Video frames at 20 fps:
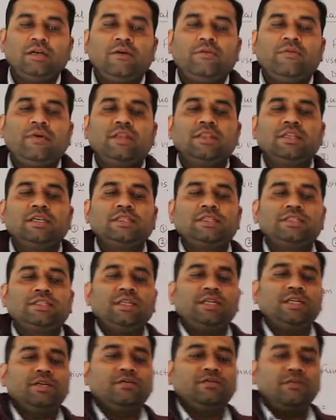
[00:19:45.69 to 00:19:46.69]
When the
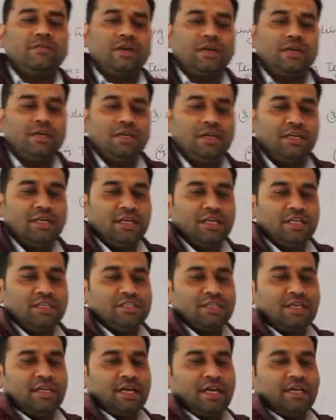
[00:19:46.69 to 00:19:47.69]
string 1
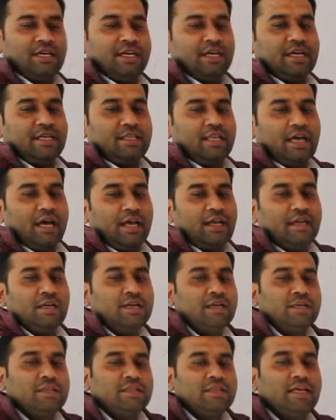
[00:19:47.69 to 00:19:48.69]
is greater
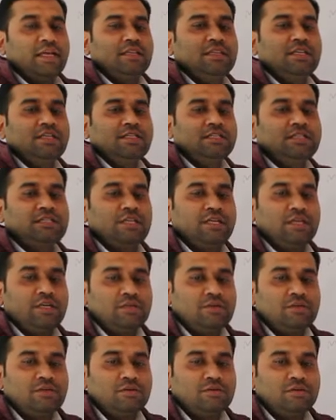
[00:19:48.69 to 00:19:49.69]
than the
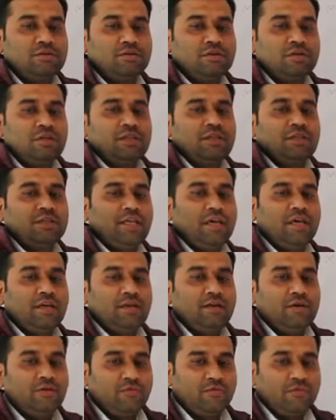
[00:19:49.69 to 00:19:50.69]
string 2,
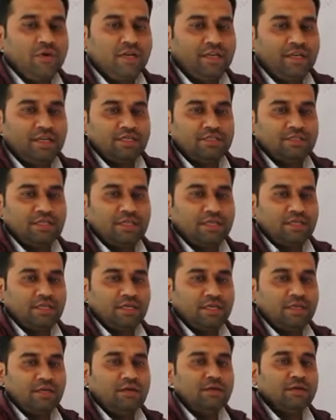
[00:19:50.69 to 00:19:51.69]
then 1 is
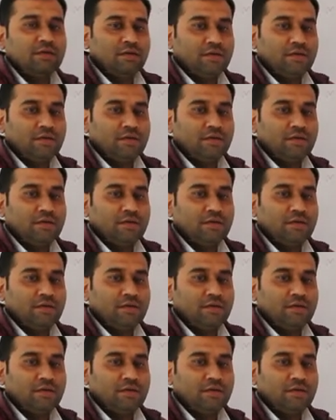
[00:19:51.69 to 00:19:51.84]
returned.